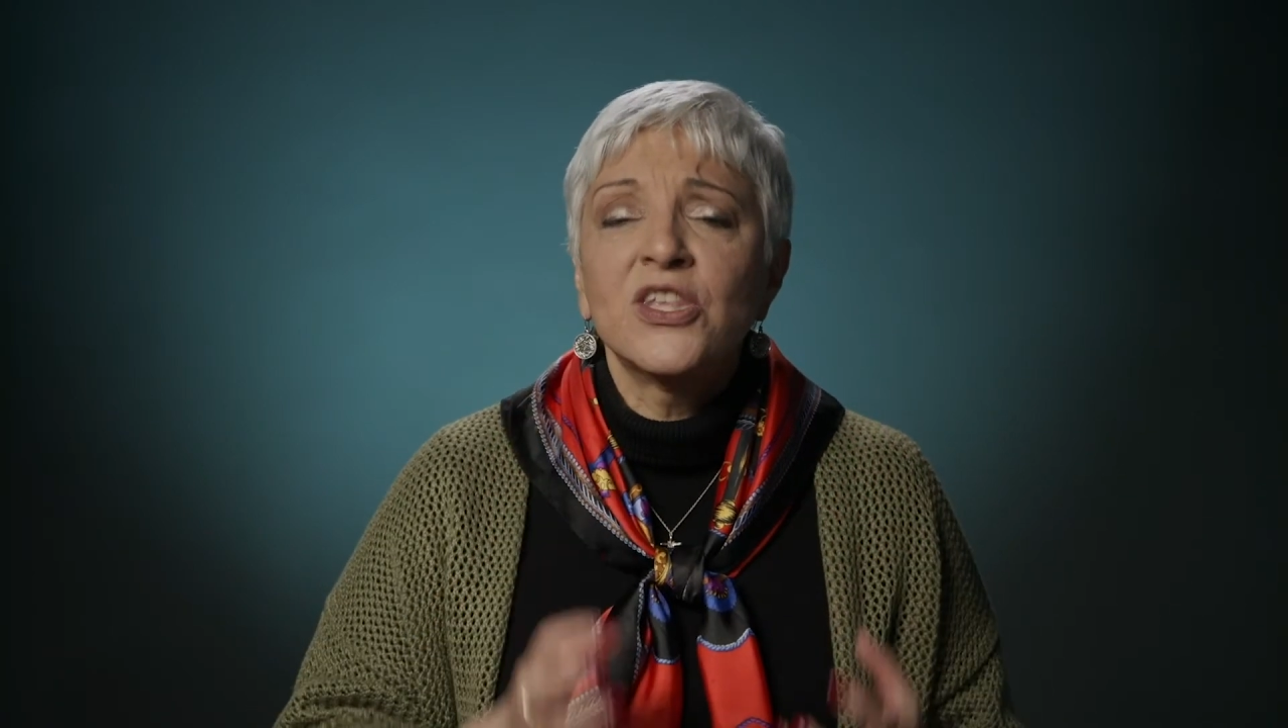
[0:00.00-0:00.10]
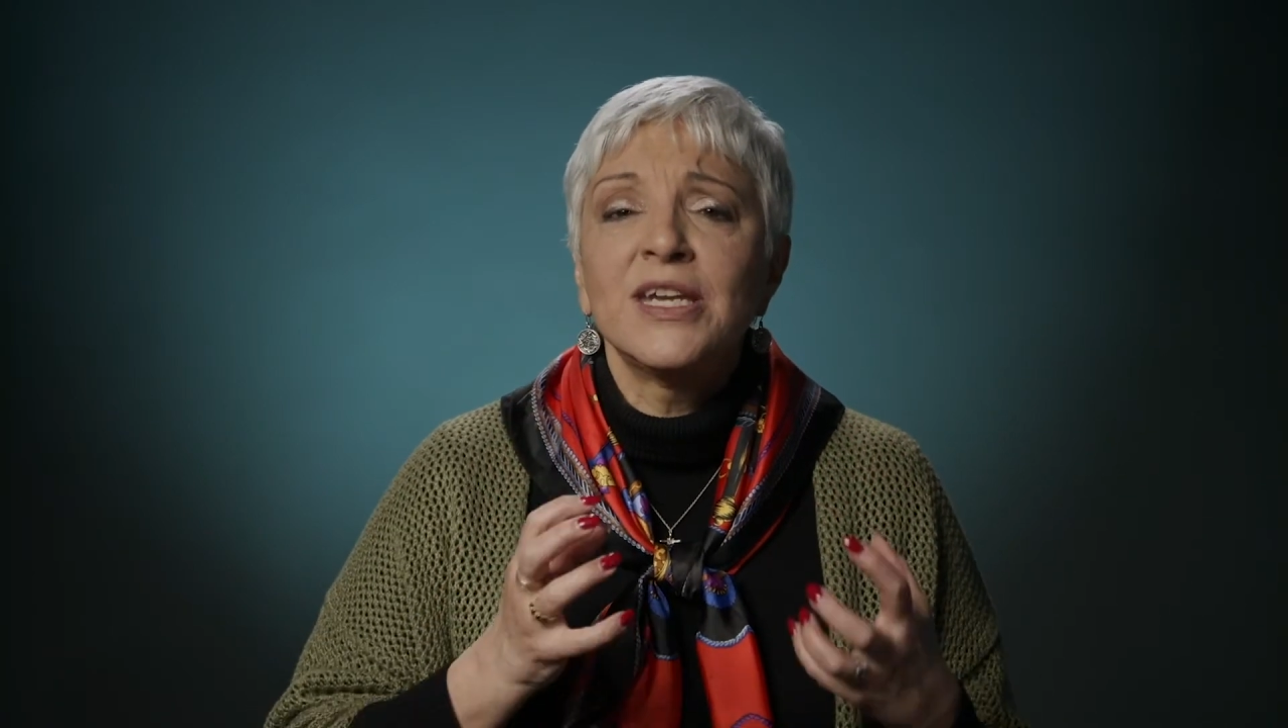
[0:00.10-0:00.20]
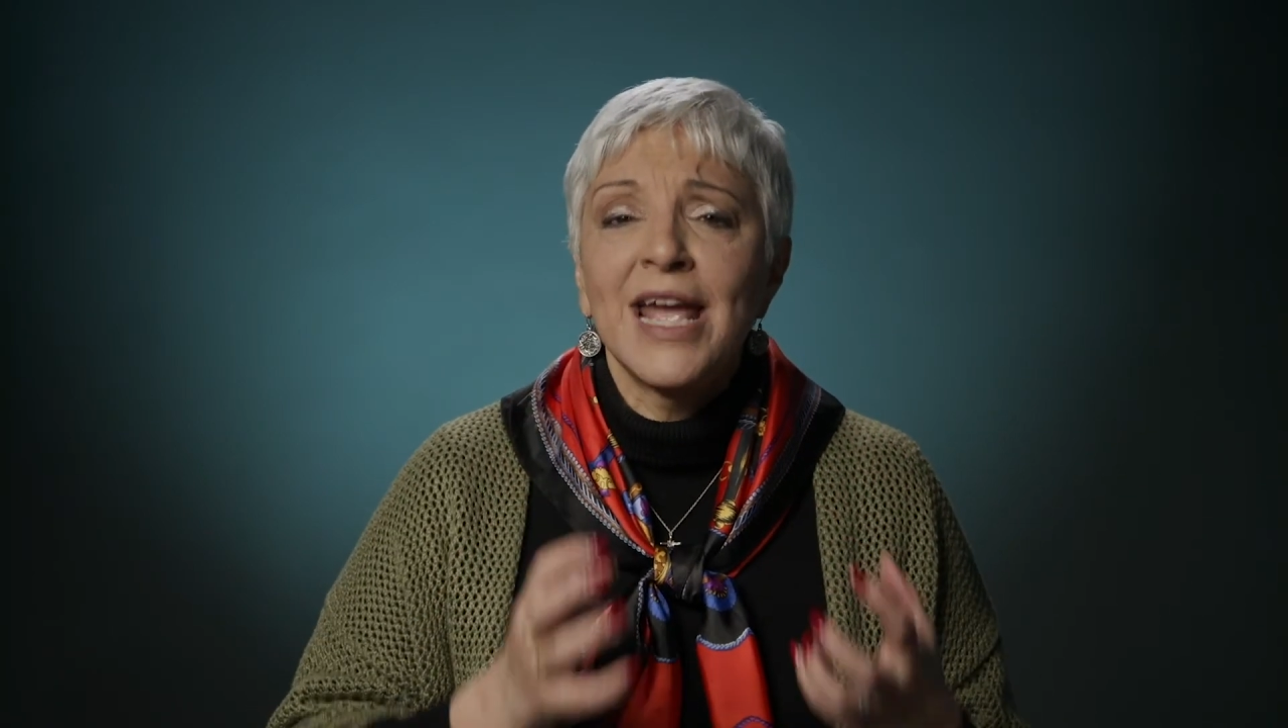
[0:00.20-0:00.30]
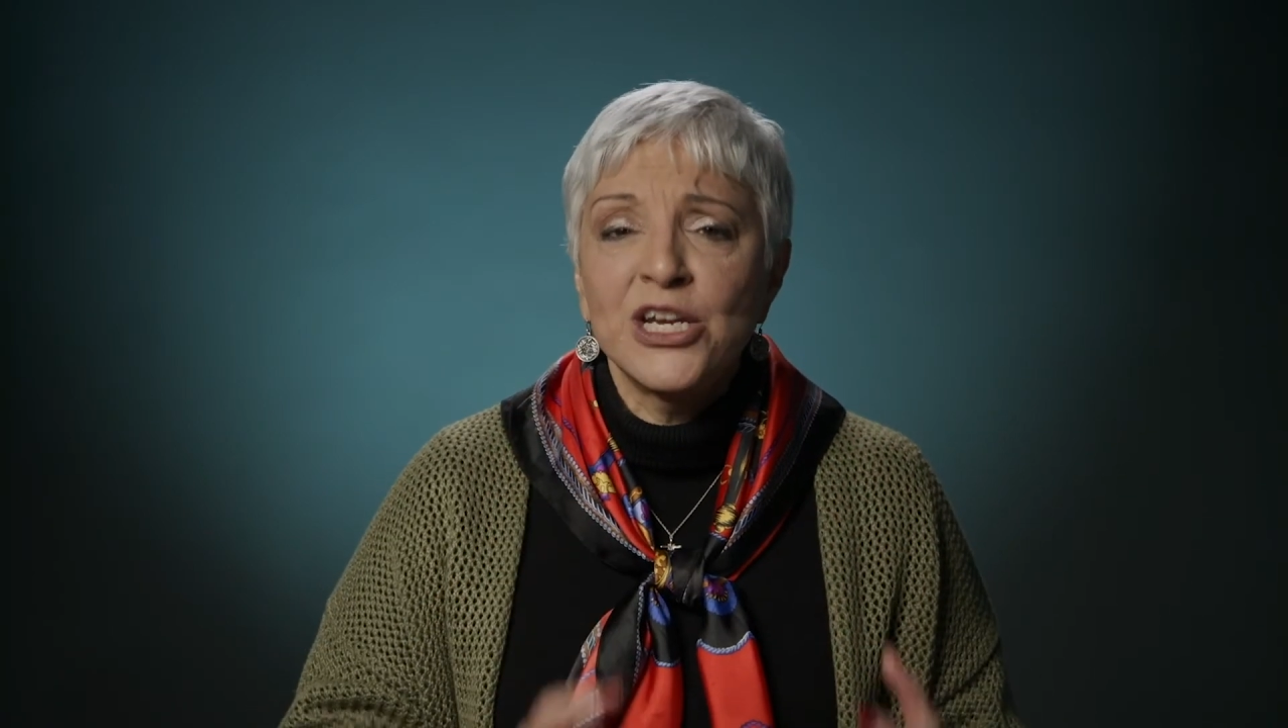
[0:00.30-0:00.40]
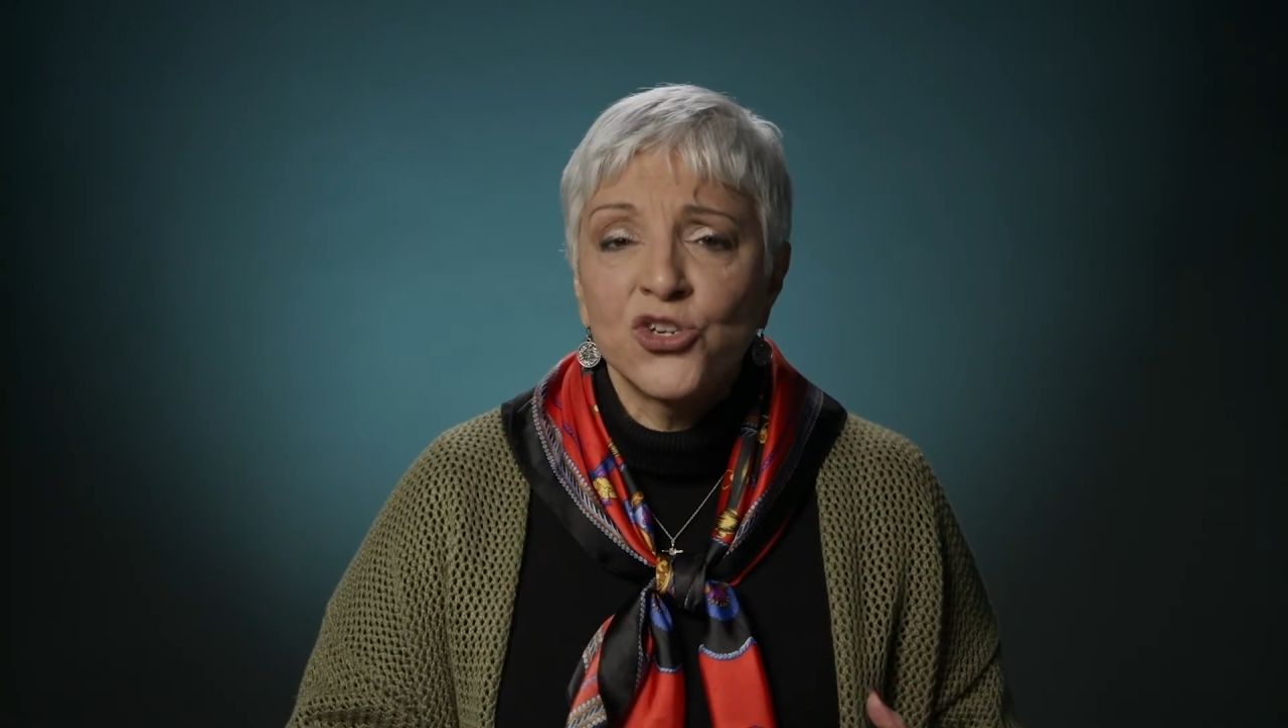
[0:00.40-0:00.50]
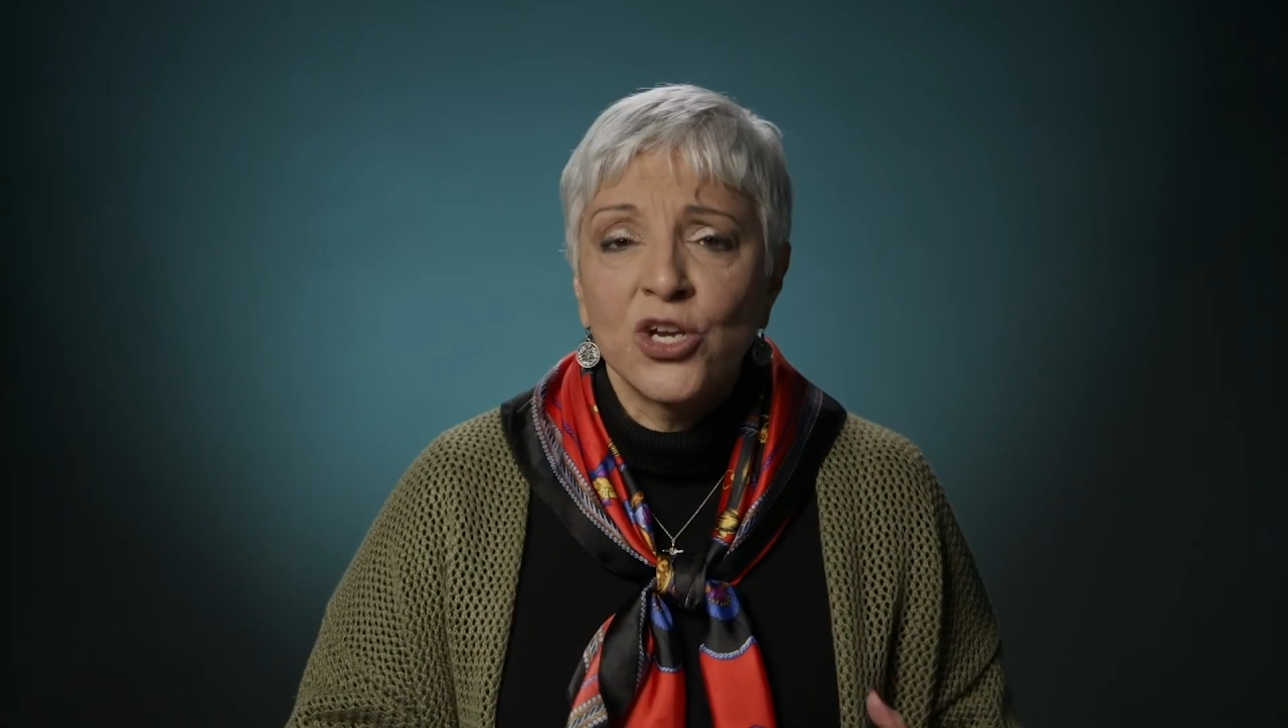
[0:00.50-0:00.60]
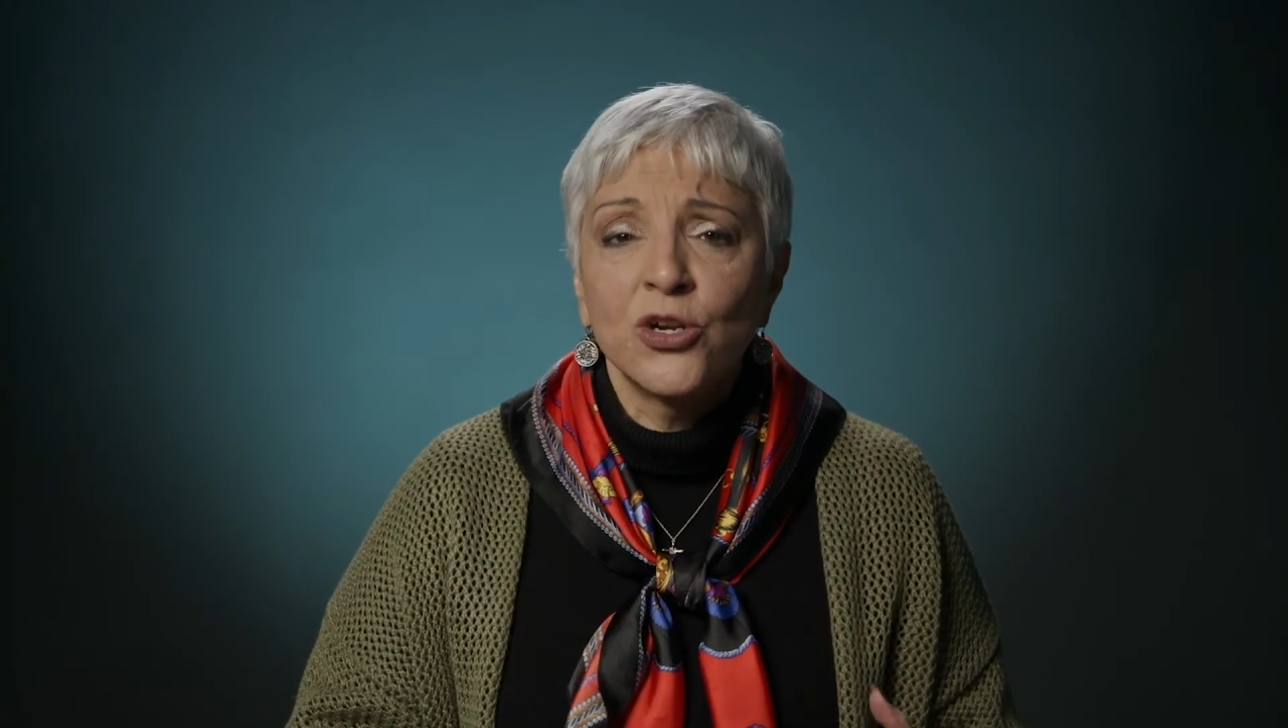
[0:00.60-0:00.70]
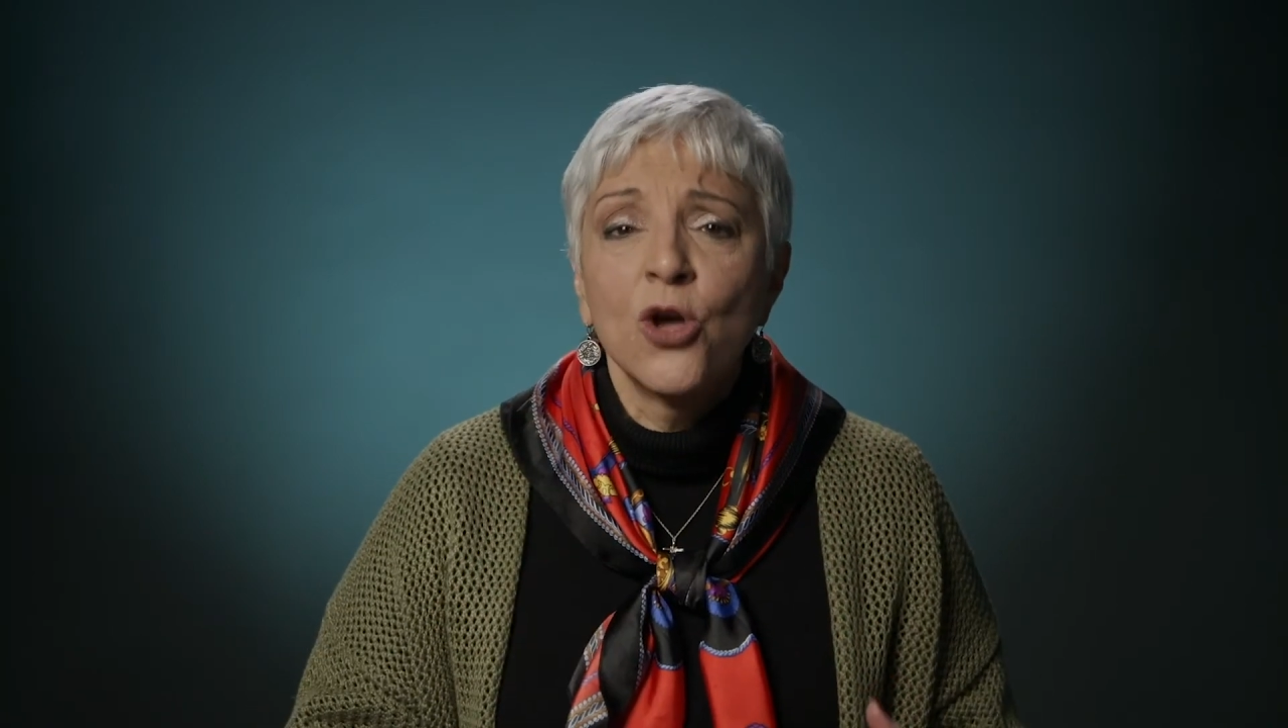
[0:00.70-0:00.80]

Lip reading: nation.